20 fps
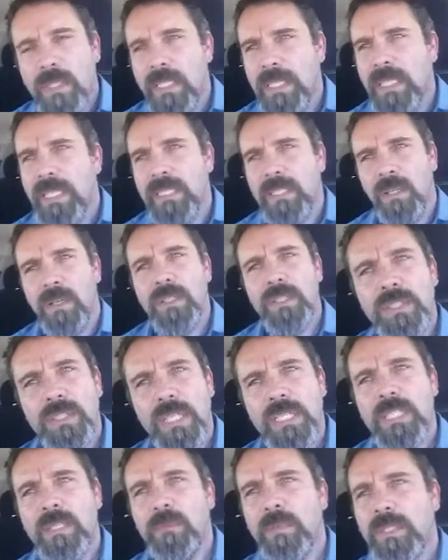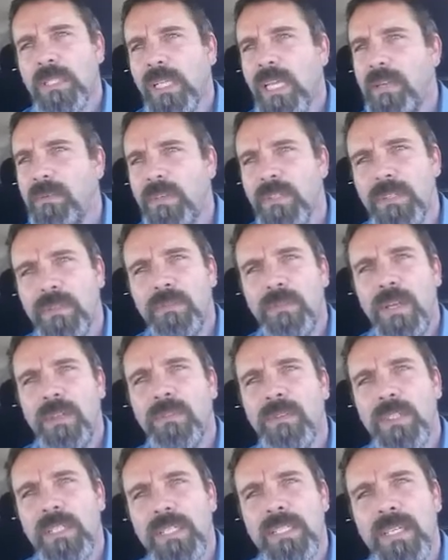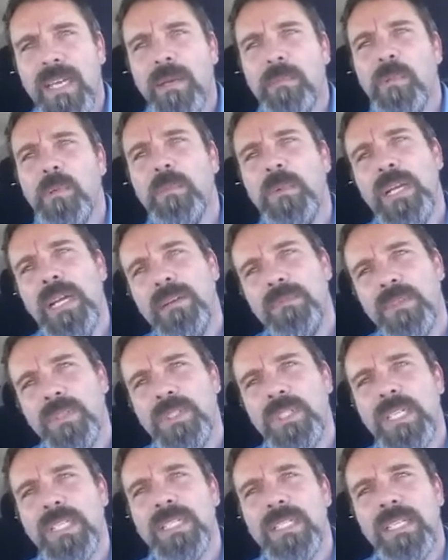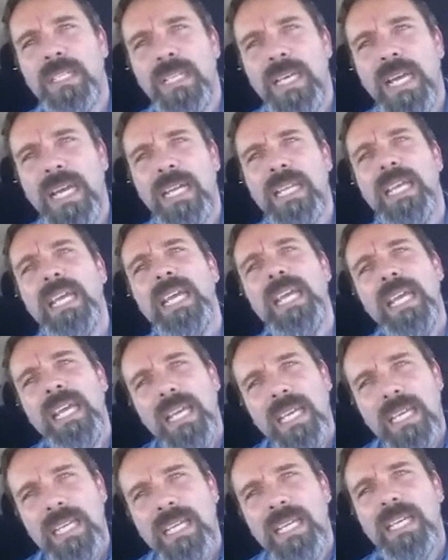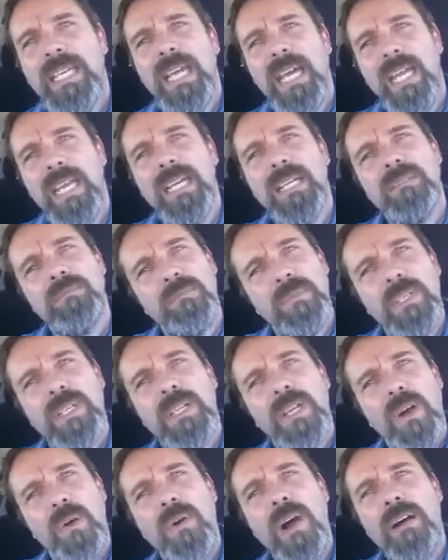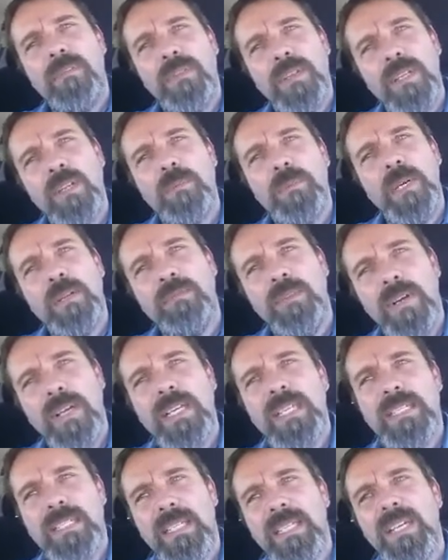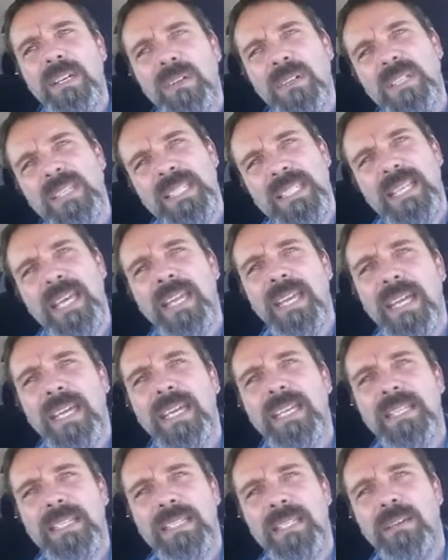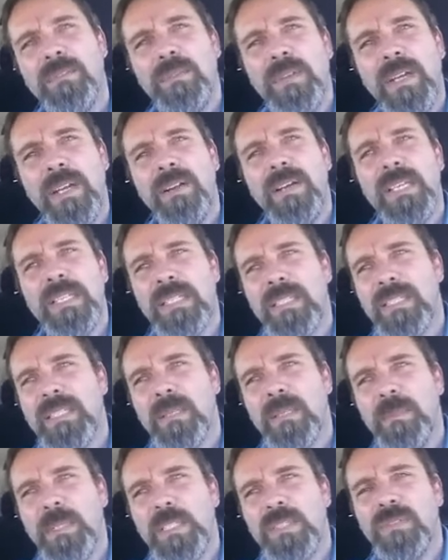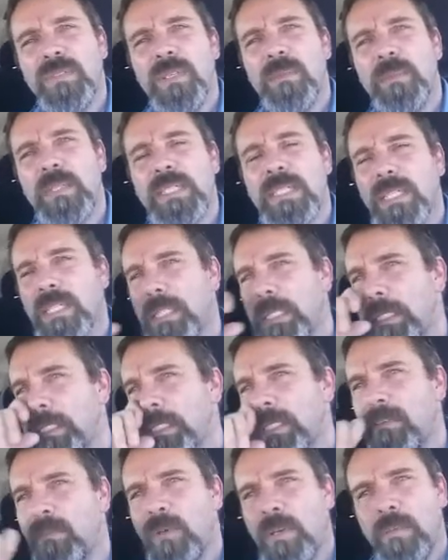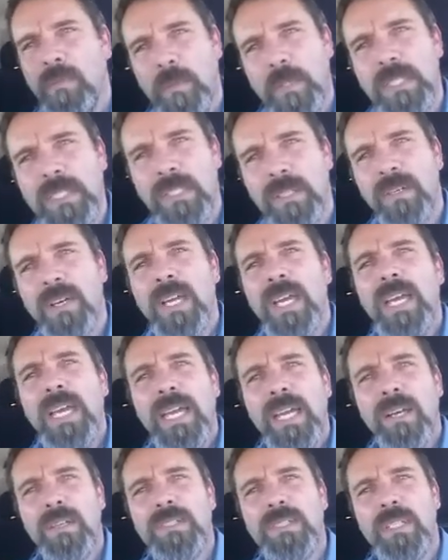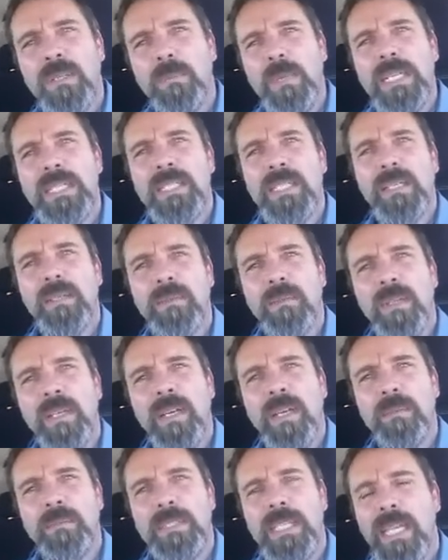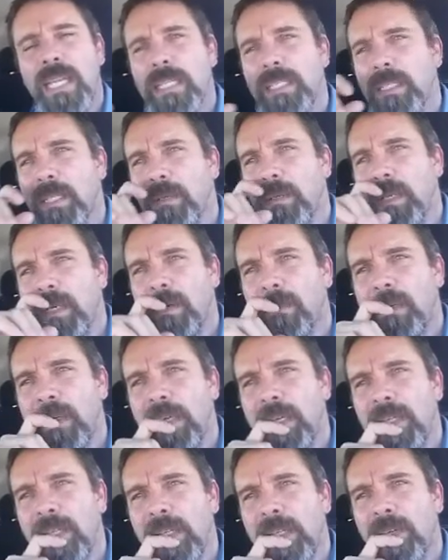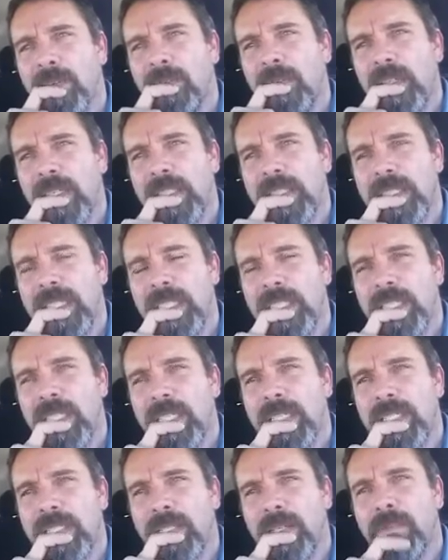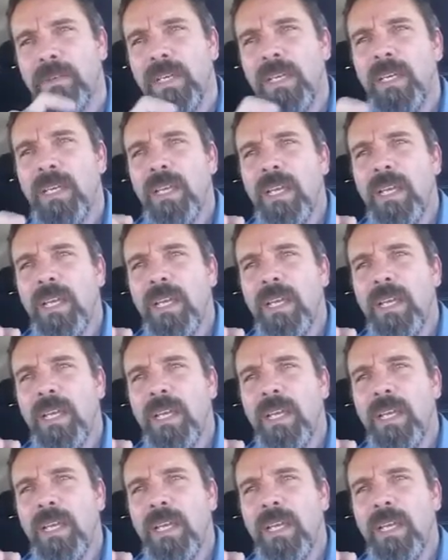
As as Justin was alive, he was a faithful disciple. But after Justin died, he did kind of go off a little bit, various, you know, ascetic and stuff in areas and some extremists and stuff, whatever, but still held to the basic tenets of the teaching and stuff.